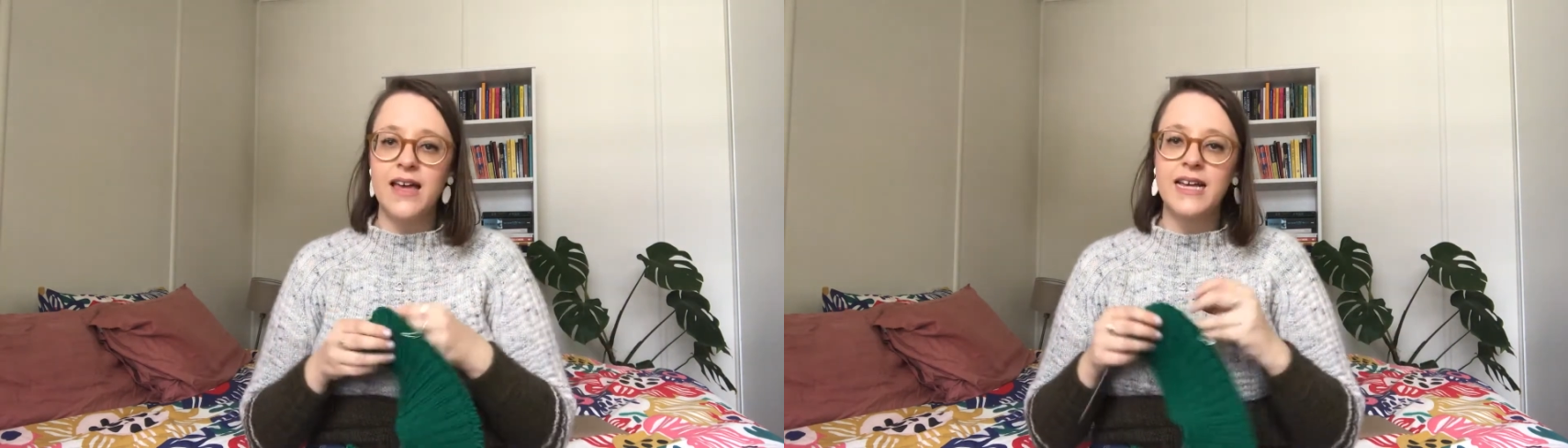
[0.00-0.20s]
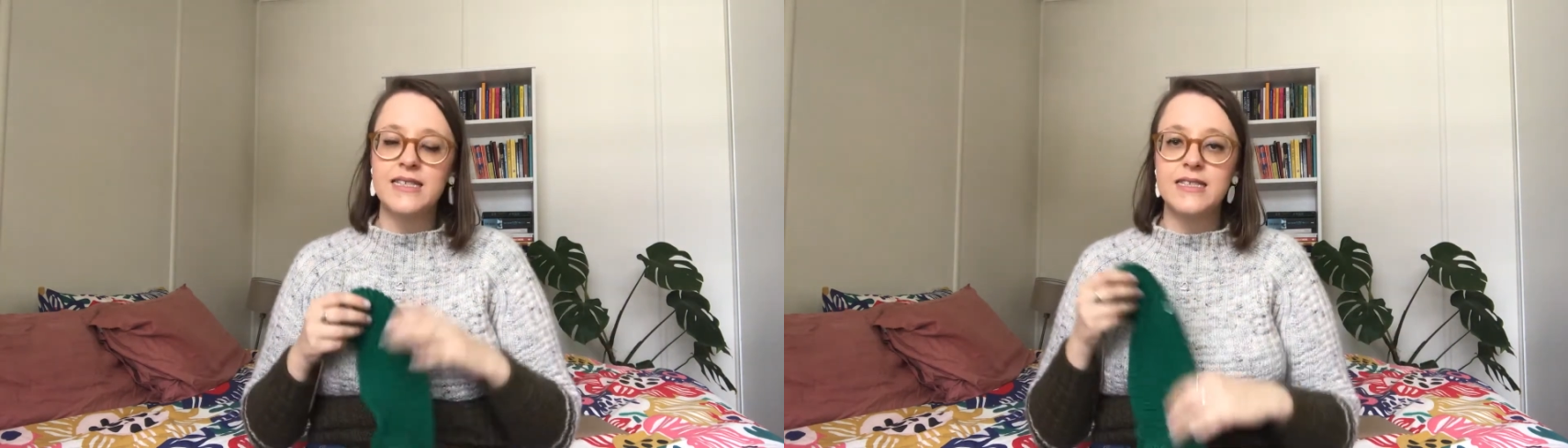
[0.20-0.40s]

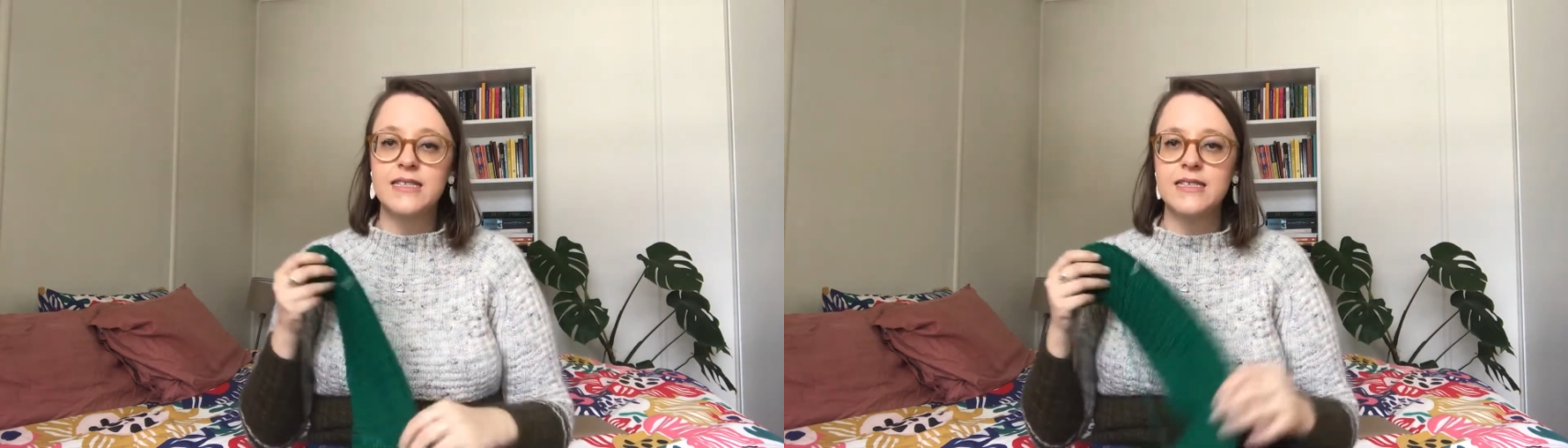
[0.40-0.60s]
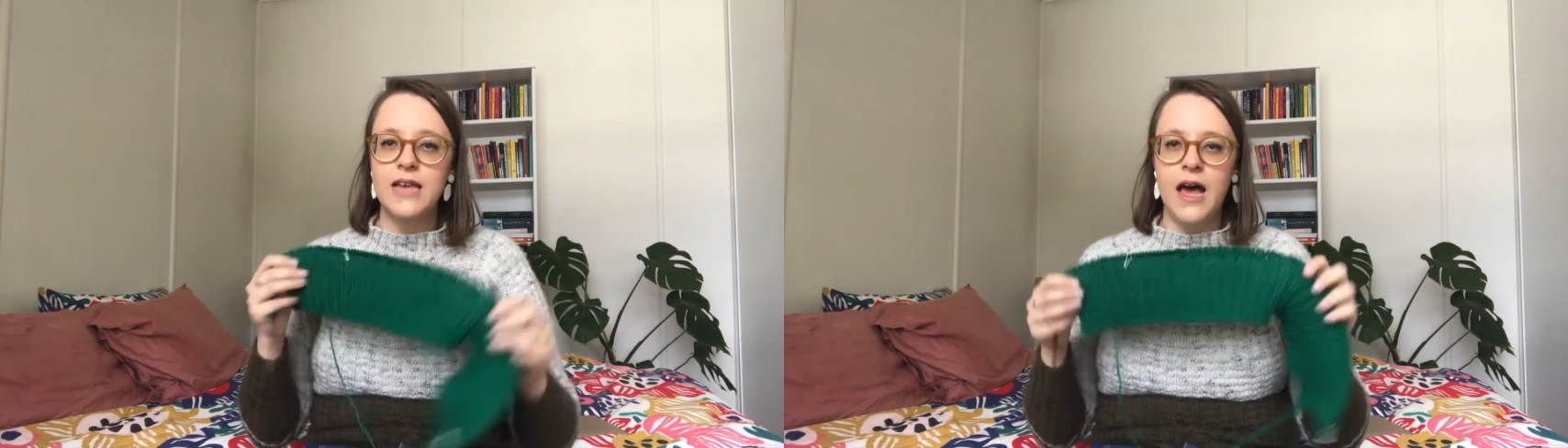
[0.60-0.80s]
it's
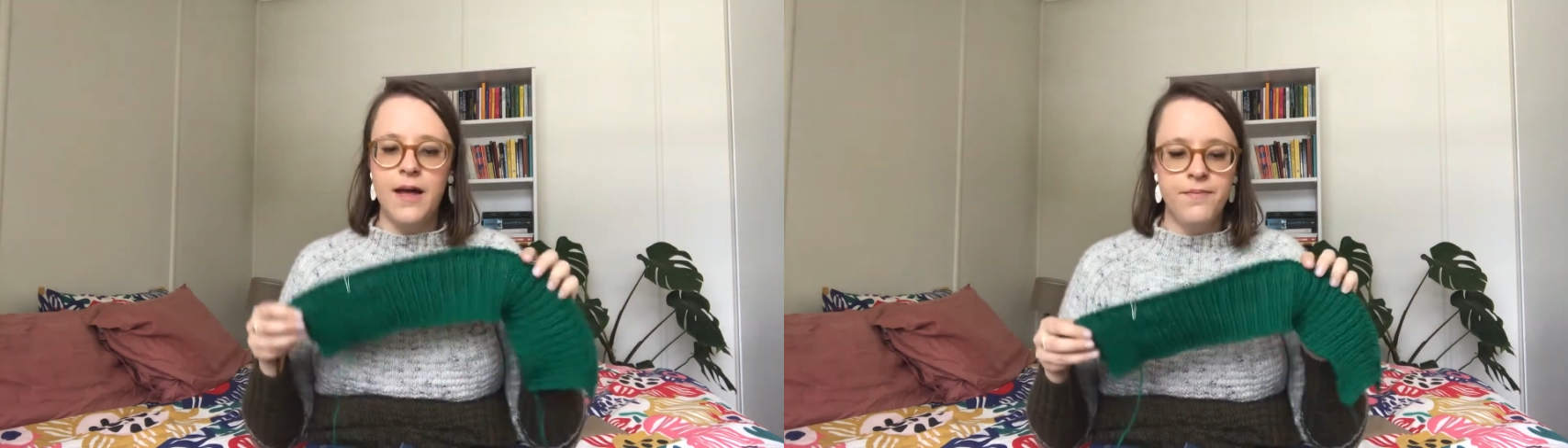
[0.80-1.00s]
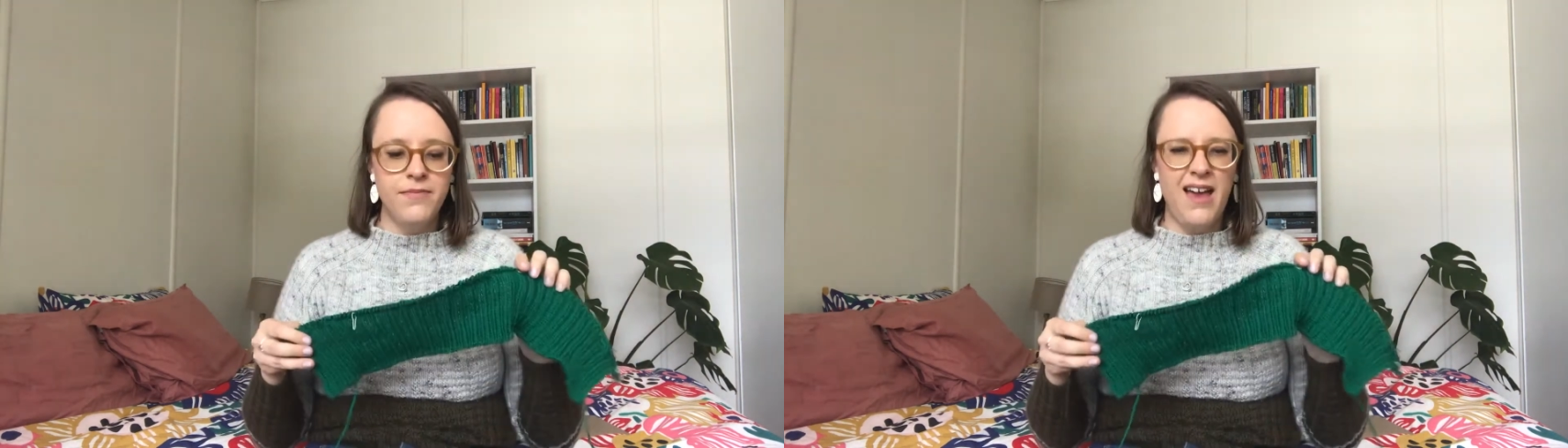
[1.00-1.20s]

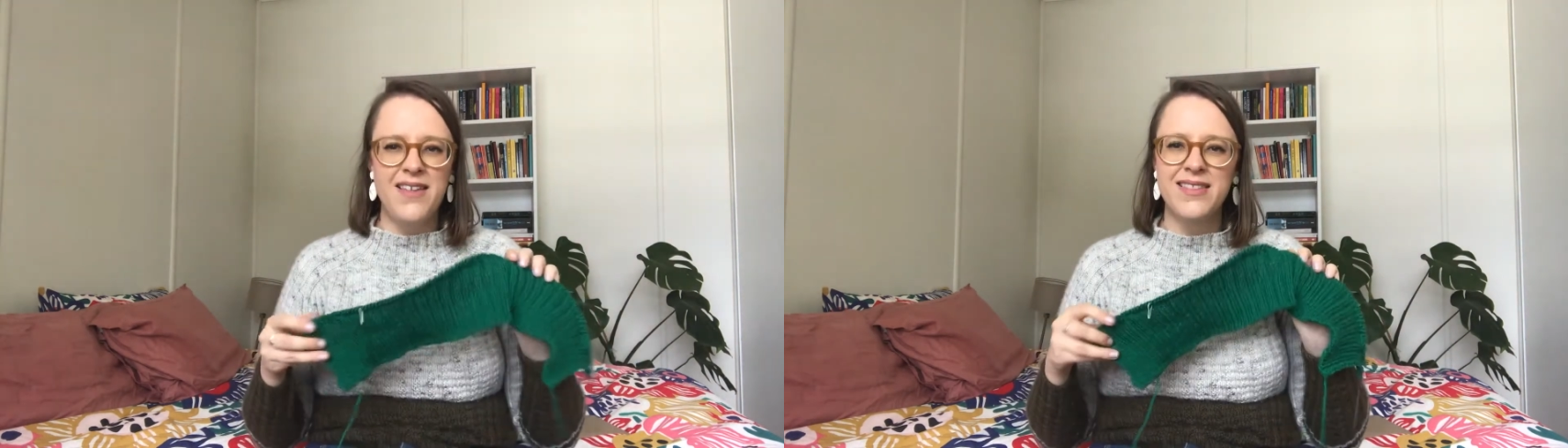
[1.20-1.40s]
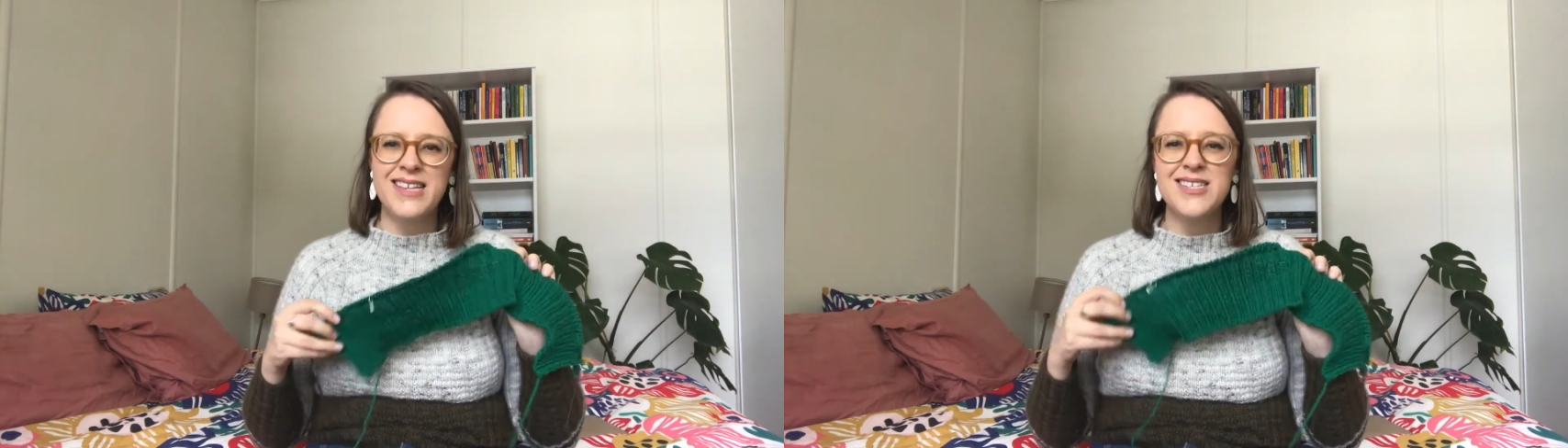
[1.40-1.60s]
I
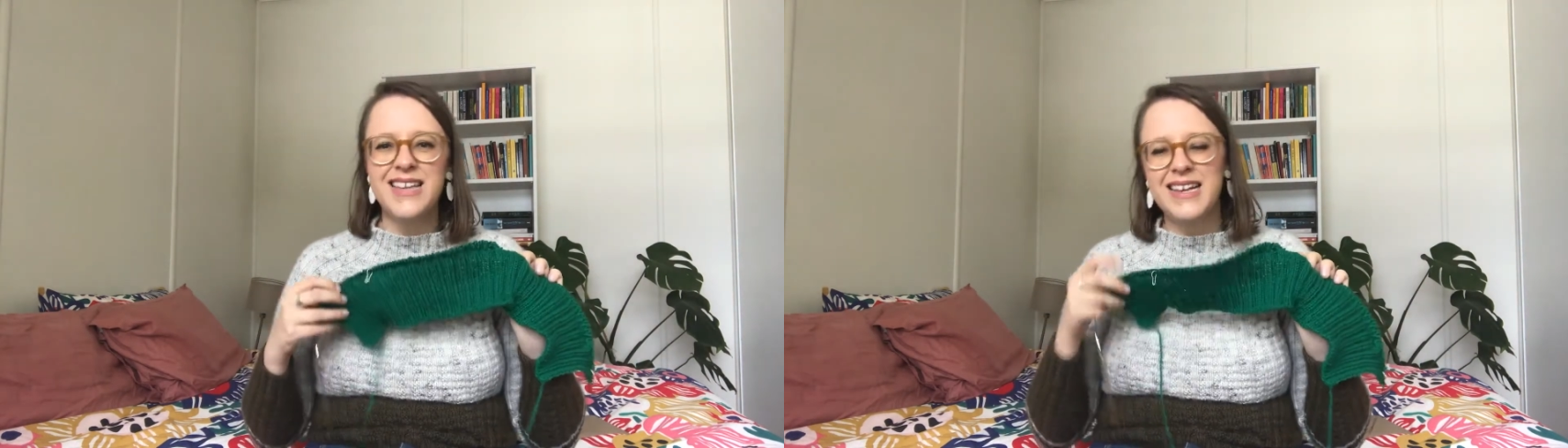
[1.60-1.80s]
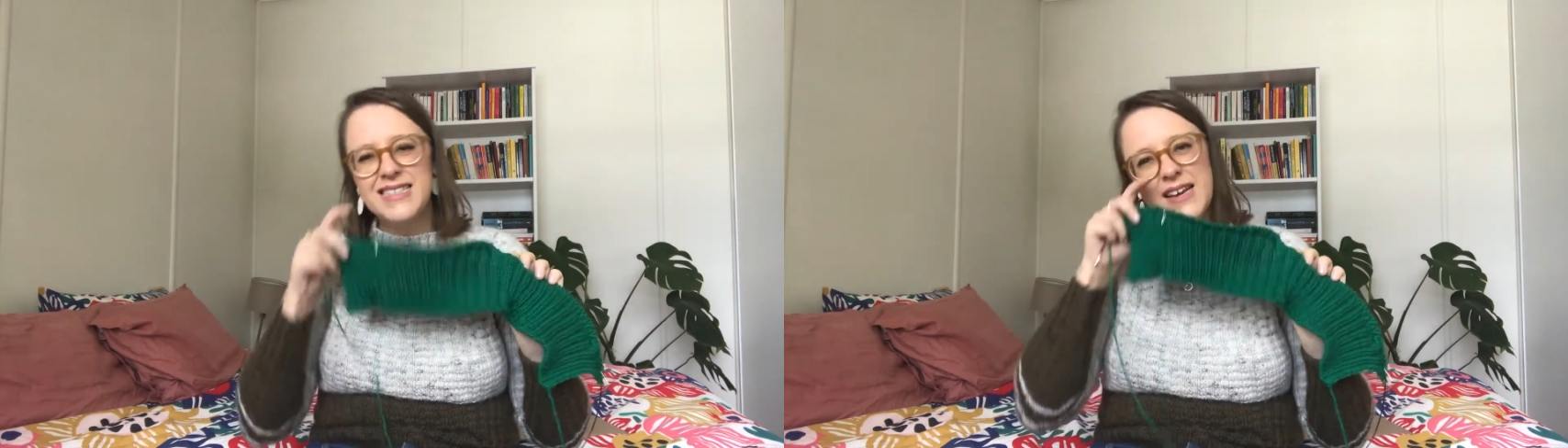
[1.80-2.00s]
think they'd
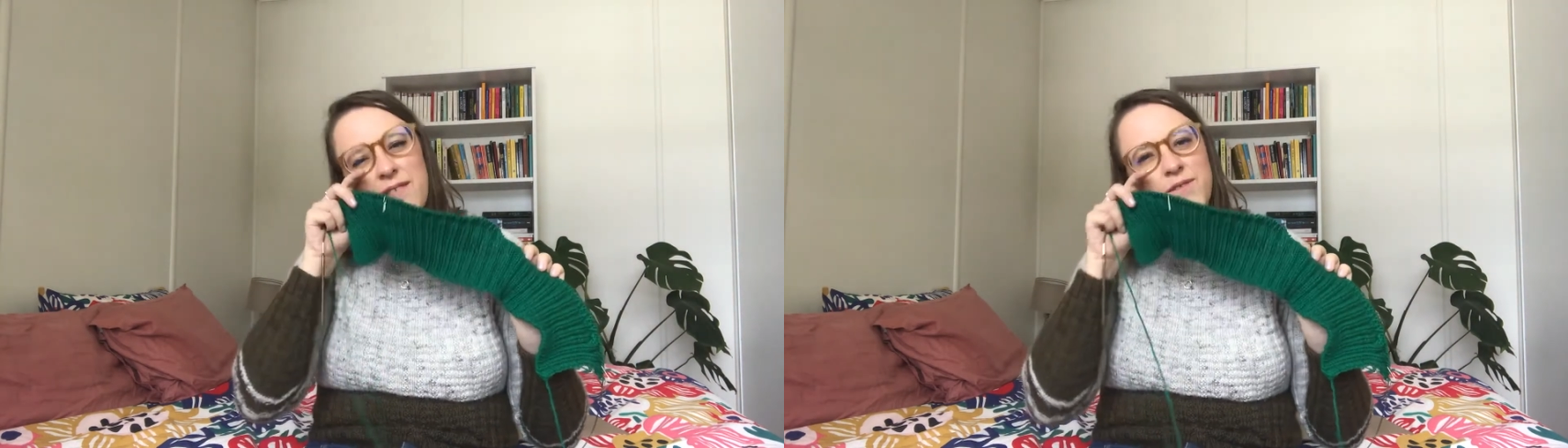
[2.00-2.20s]
say it's like a